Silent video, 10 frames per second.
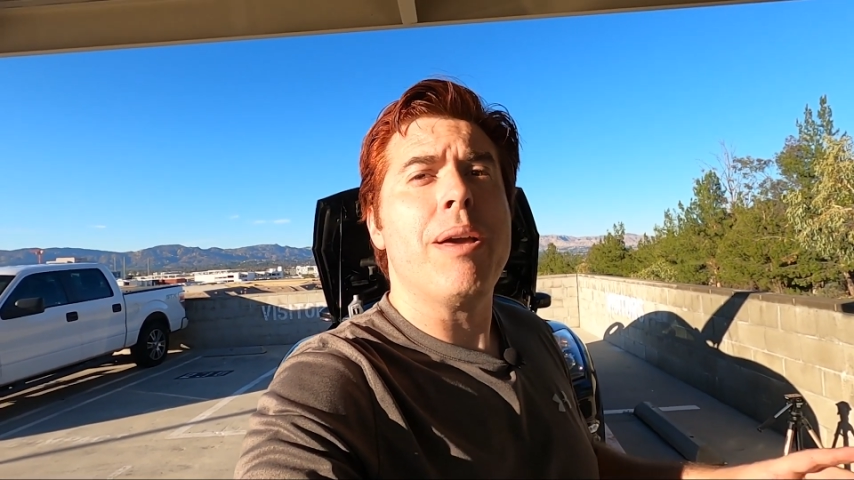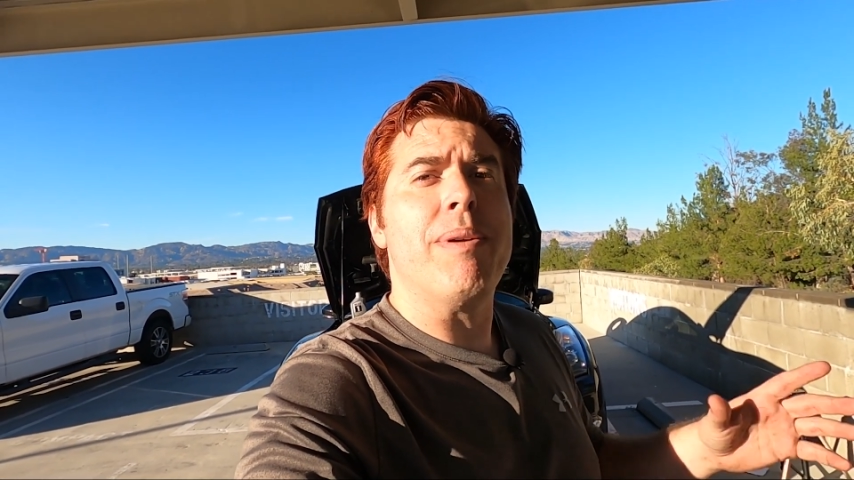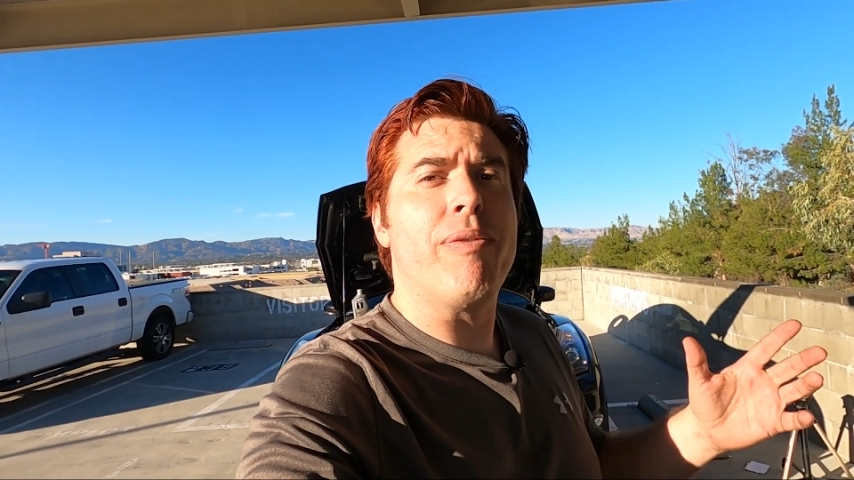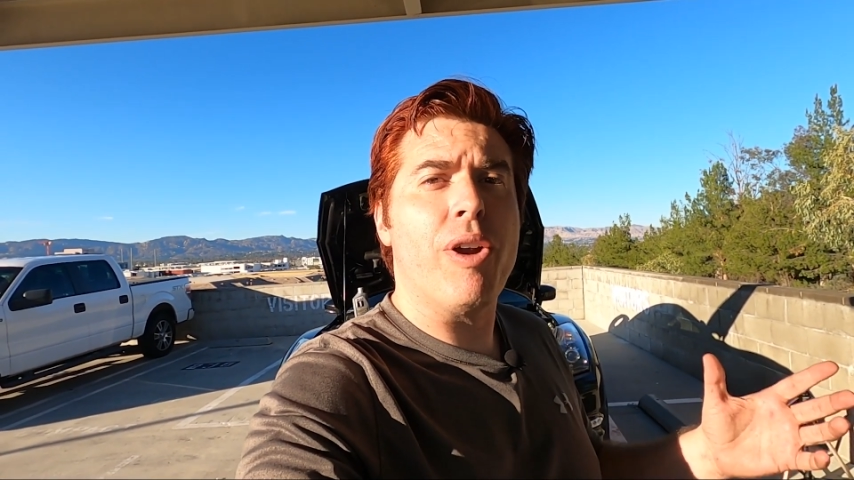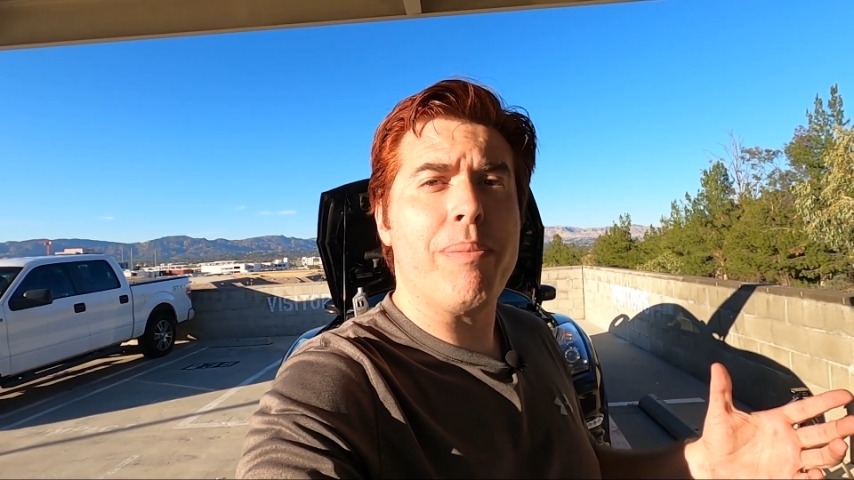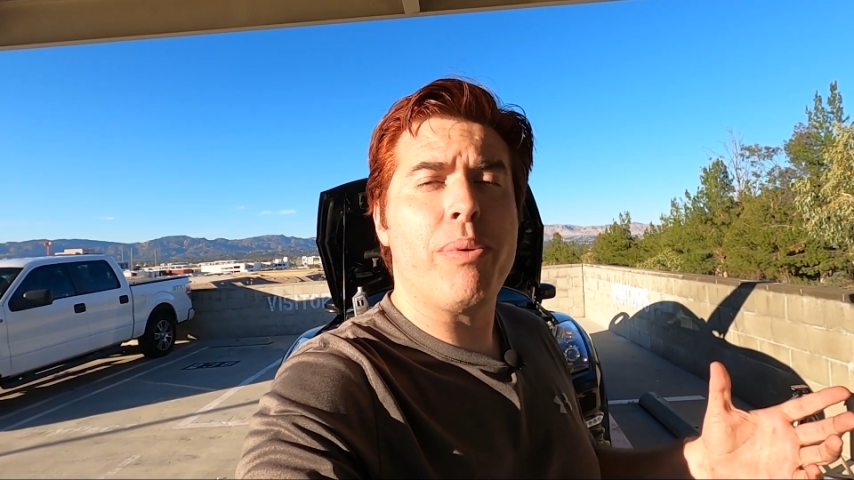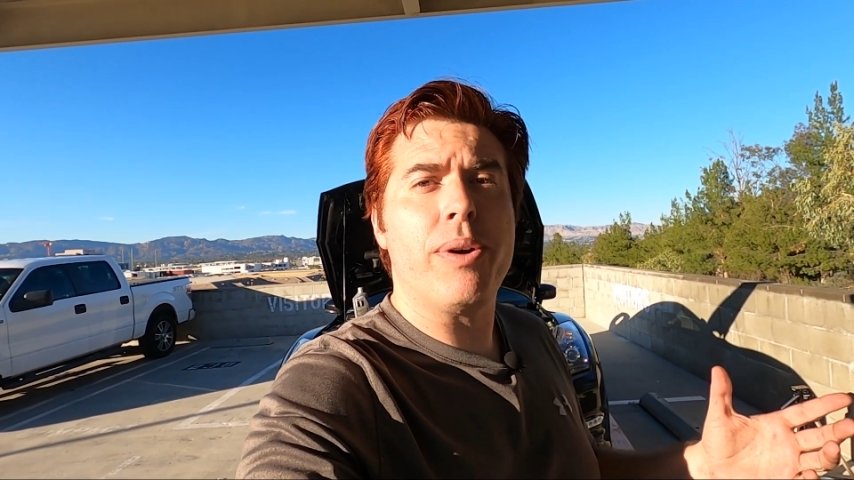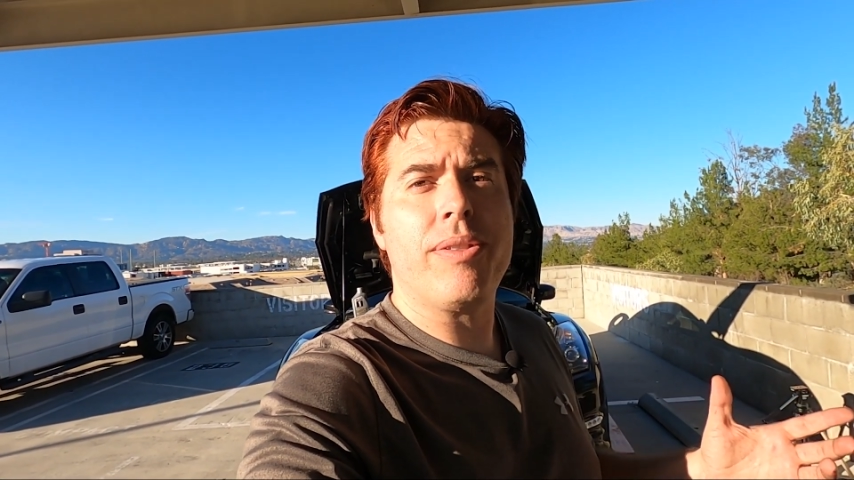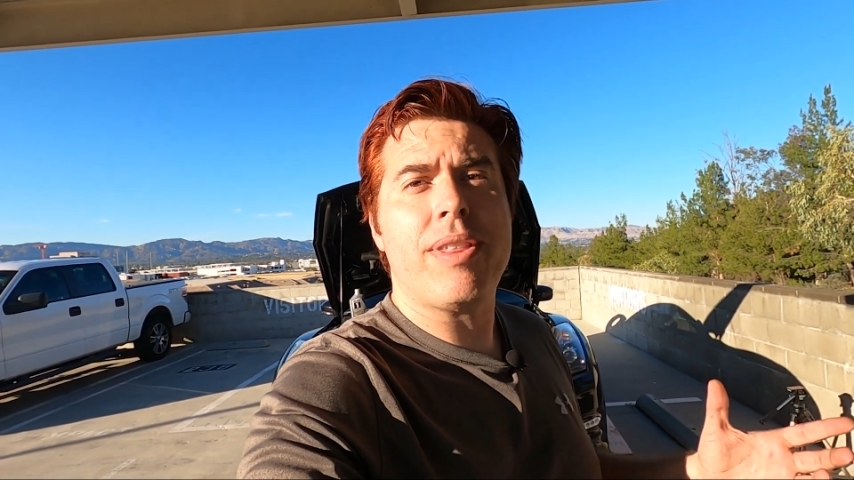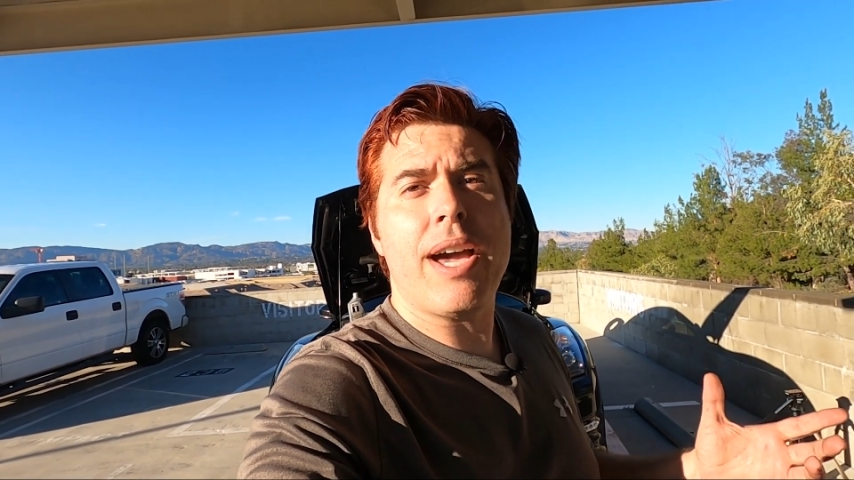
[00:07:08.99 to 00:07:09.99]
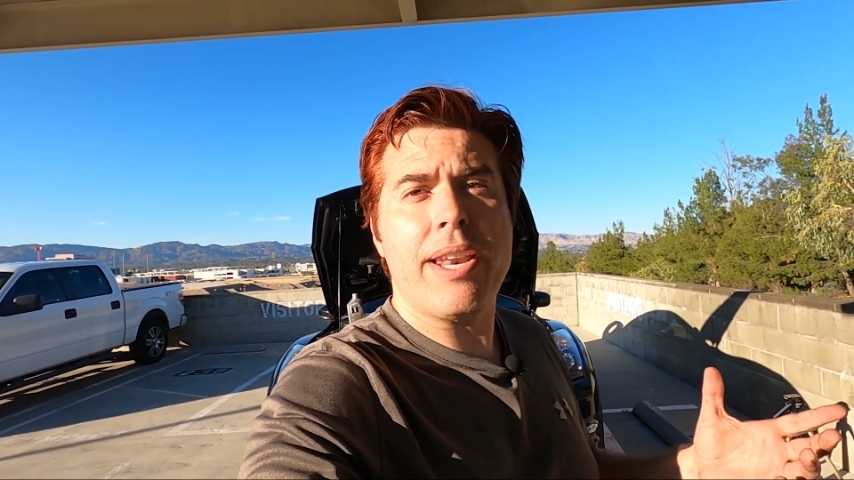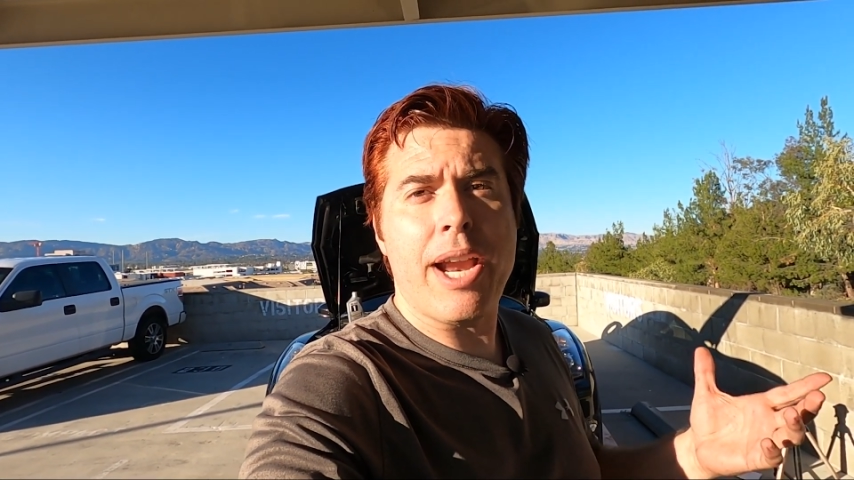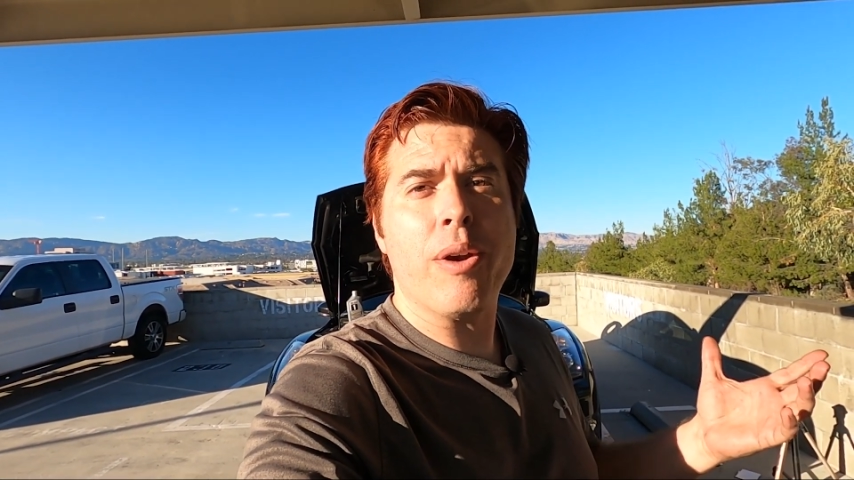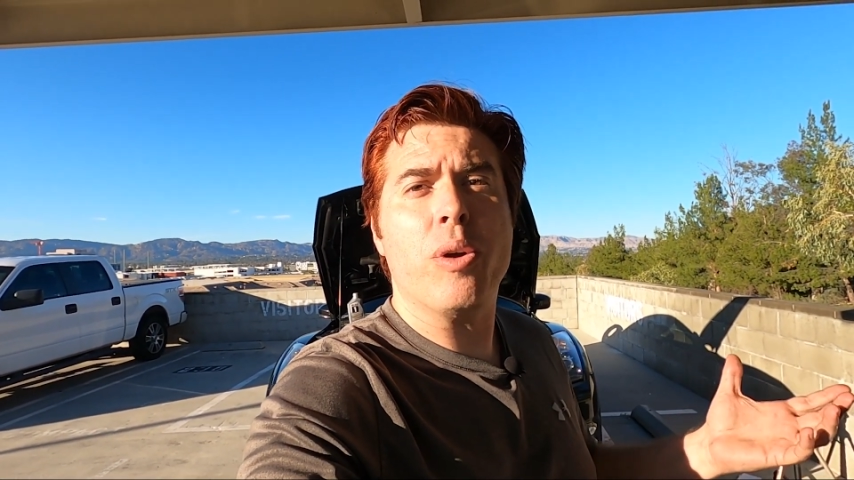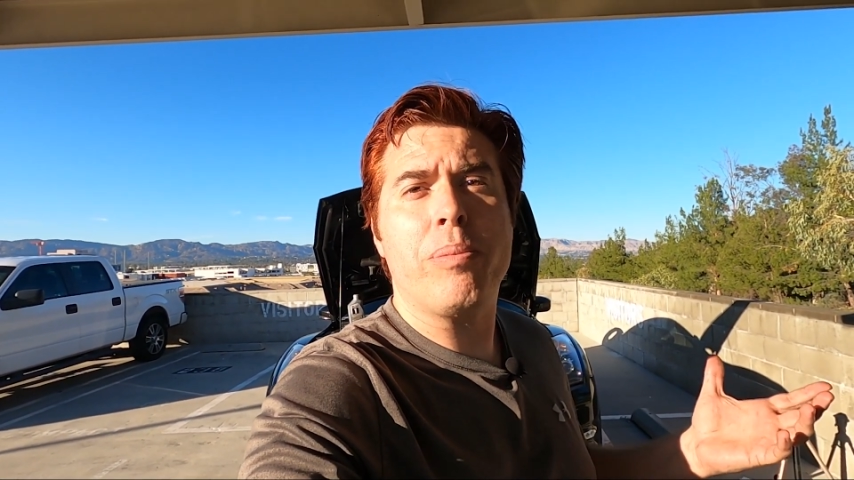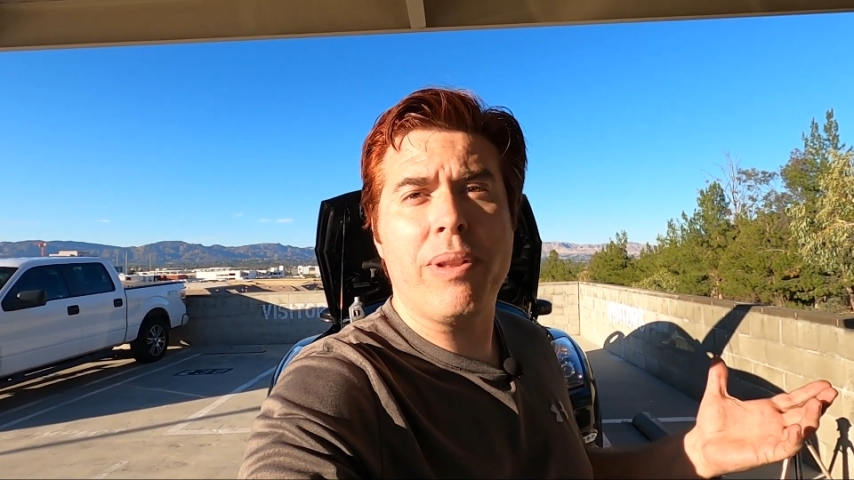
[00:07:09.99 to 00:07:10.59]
before I put that aero